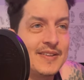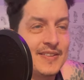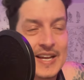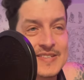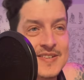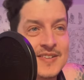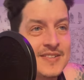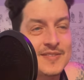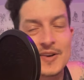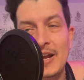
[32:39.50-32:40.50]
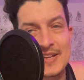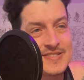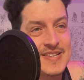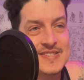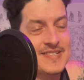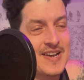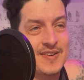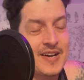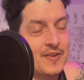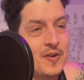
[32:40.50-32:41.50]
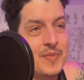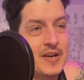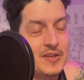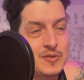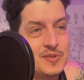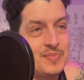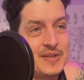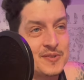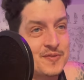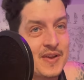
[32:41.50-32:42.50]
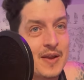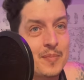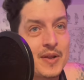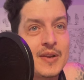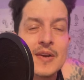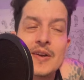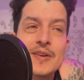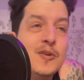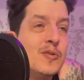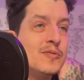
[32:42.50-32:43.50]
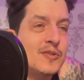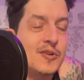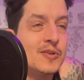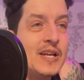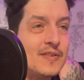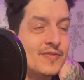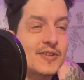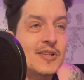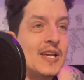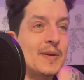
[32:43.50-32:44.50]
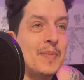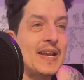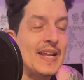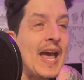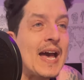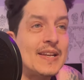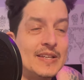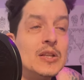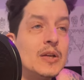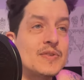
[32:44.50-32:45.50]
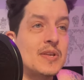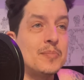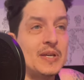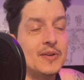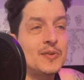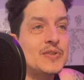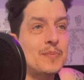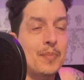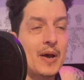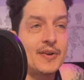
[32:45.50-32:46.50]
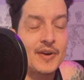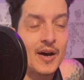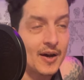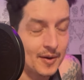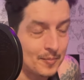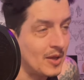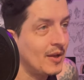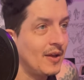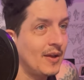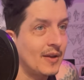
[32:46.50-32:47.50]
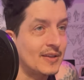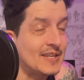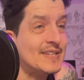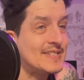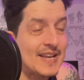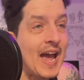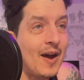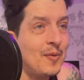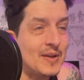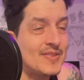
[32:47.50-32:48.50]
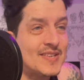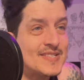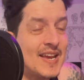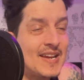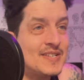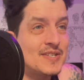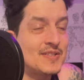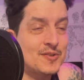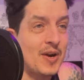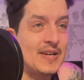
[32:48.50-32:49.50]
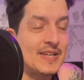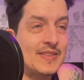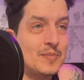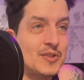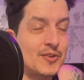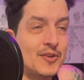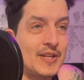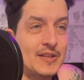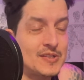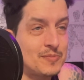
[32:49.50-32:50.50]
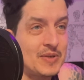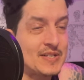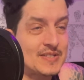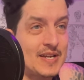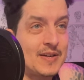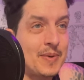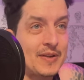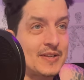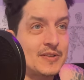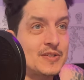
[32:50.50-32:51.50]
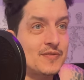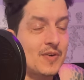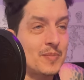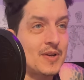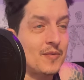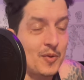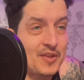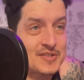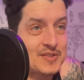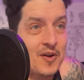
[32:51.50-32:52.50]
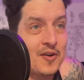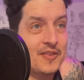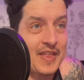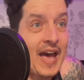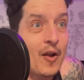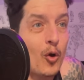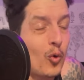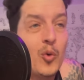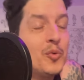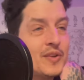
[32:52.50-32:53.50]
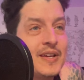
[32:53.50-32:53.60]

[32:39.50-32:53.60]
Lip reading: That song, well, I guess that's the title. I don't know. I'm not a huge Beatles fan, but, you know, great for like my dad. He loves the Beatles, but kids now in this age, trying to get them to learn English, be excited about English from with a song that old,